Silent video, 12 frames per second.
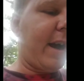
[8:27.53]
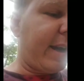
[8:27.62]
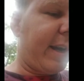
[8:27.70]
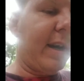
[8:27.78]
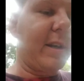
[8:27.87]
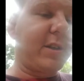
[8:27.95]

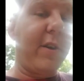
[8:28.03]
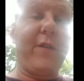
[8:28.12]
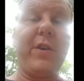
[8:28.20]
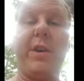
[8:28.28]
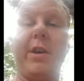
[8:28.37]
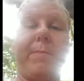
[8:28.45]
guess if
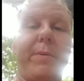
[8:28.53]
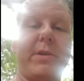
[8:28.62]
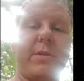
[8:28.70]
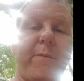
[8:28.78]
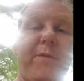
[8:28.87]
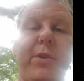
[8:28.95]
you need to put
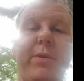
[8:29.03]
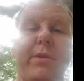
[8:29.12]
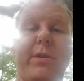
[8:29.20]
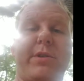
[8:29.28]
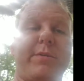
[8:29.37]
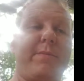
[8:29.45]
some fuel
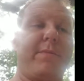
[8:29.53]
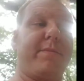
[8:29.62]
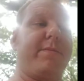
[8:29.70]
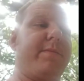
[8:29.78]
in some